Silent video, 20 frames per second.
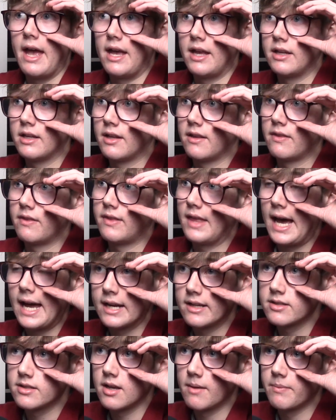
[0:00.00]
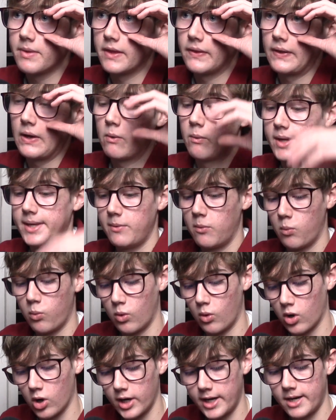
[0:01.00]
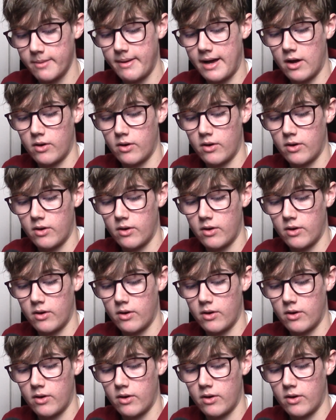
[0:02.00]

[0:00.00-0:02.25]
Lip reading: and that is something that we worried